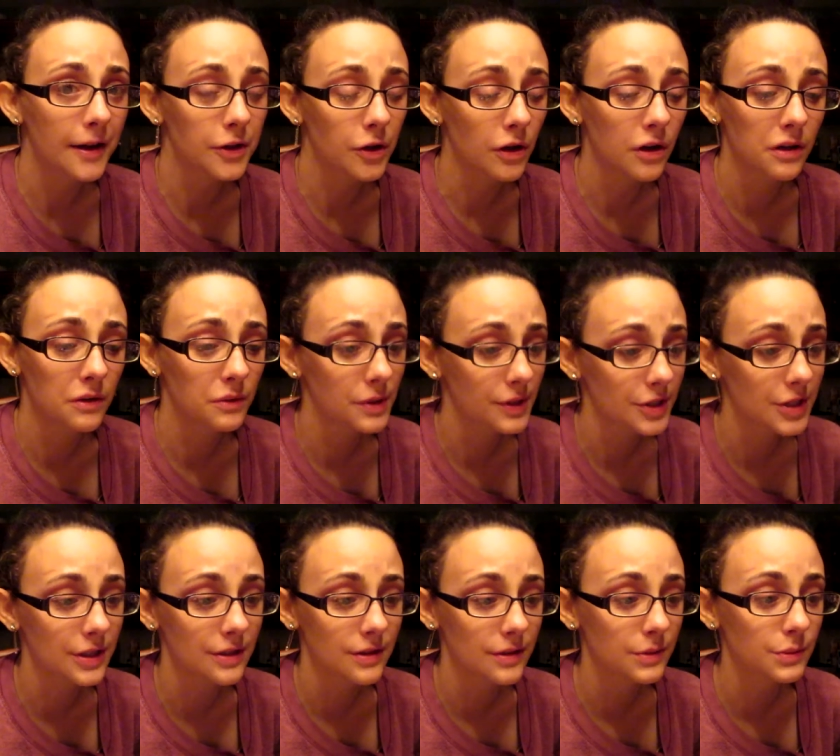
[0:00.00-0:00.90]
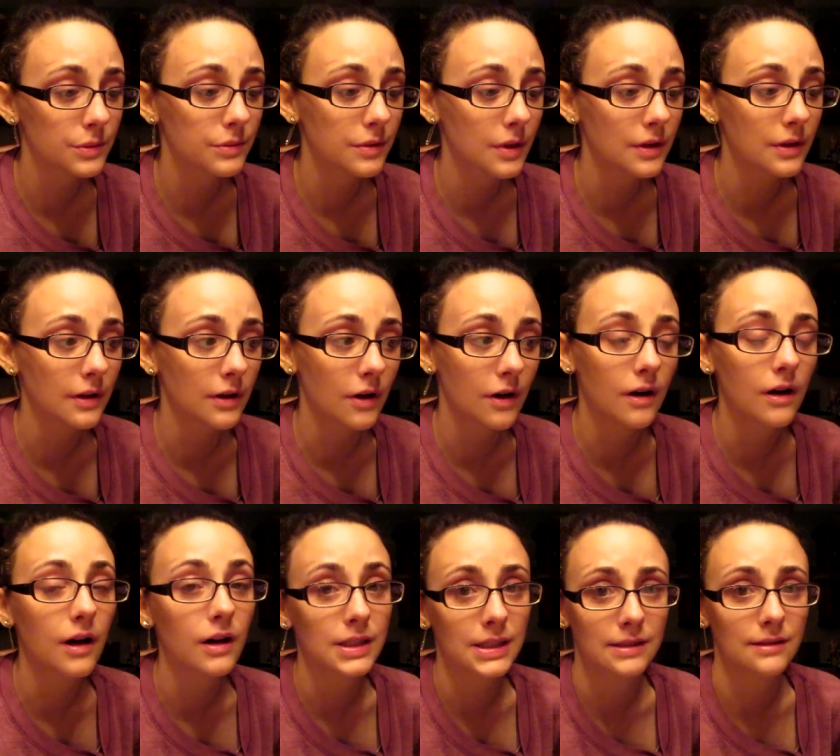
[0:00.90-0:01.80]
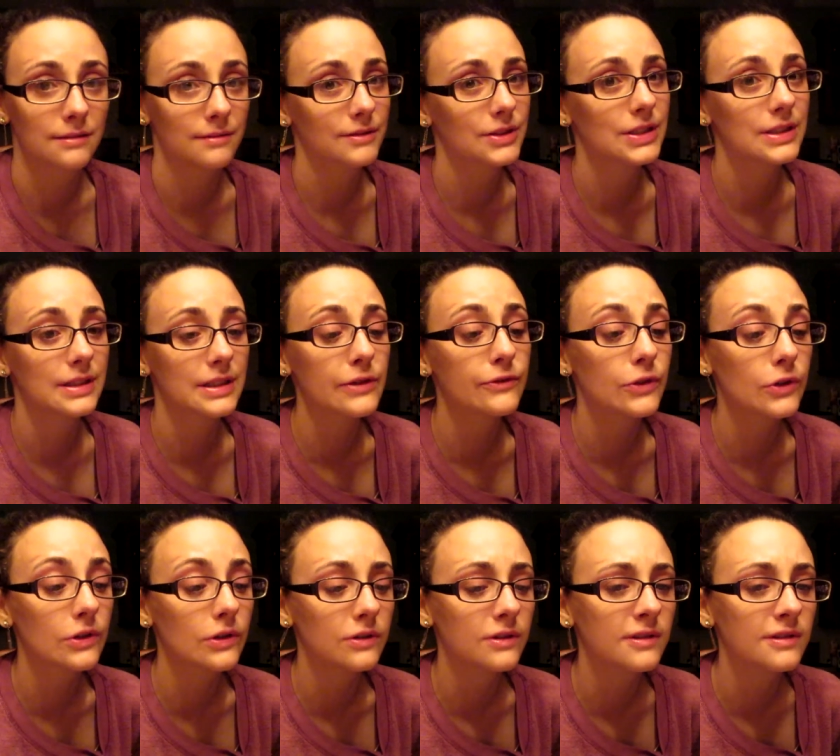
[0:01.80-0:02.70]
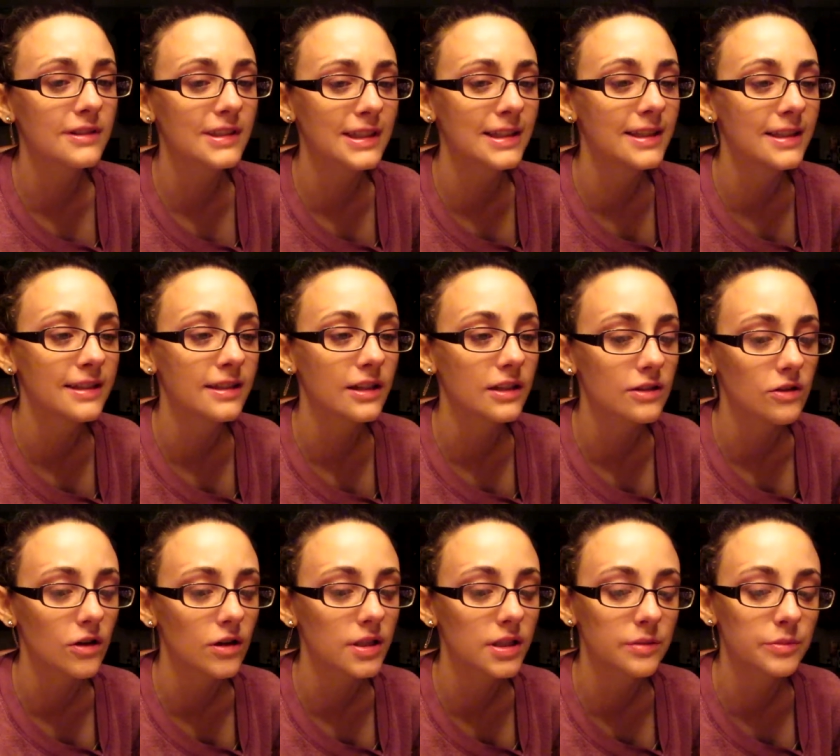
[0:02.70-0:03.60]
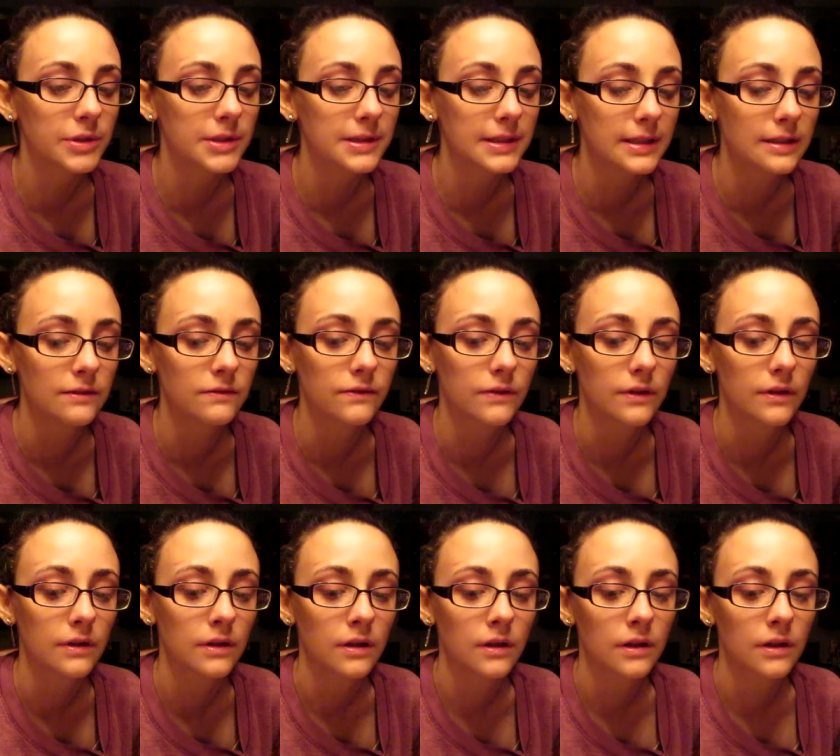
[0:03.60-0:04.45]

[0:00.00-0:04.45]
at all, which is difficult. It's hard to believe.